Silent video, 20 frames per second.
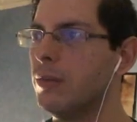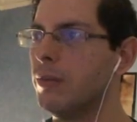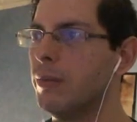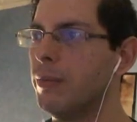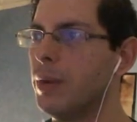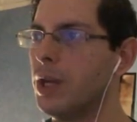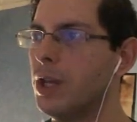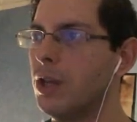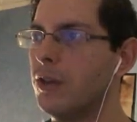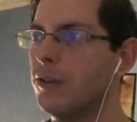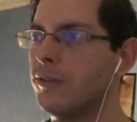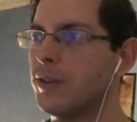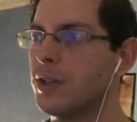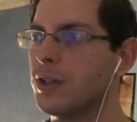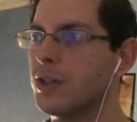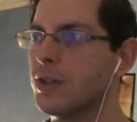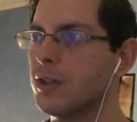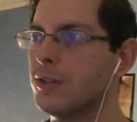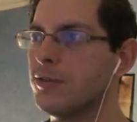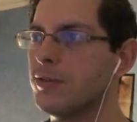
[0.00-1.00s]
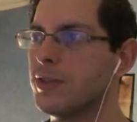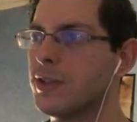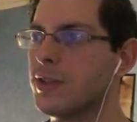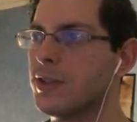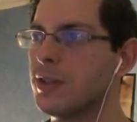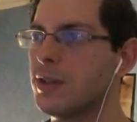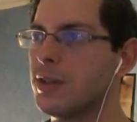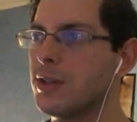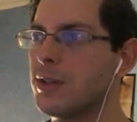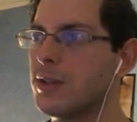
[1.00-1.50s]
may have finished off
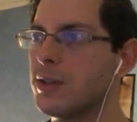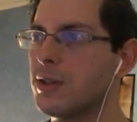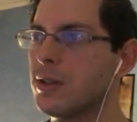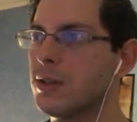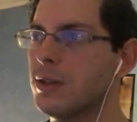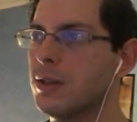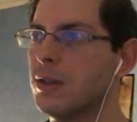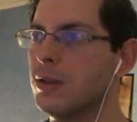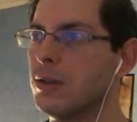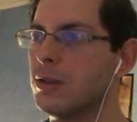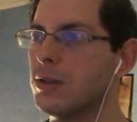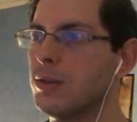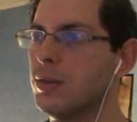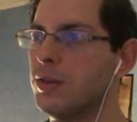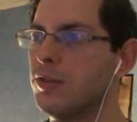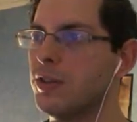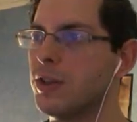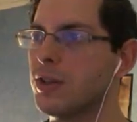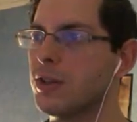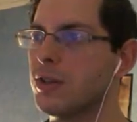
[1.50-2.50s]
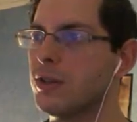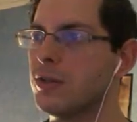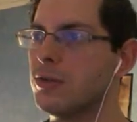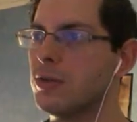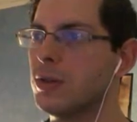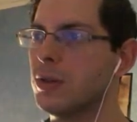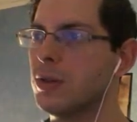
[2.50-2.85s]
decides not to be finished off.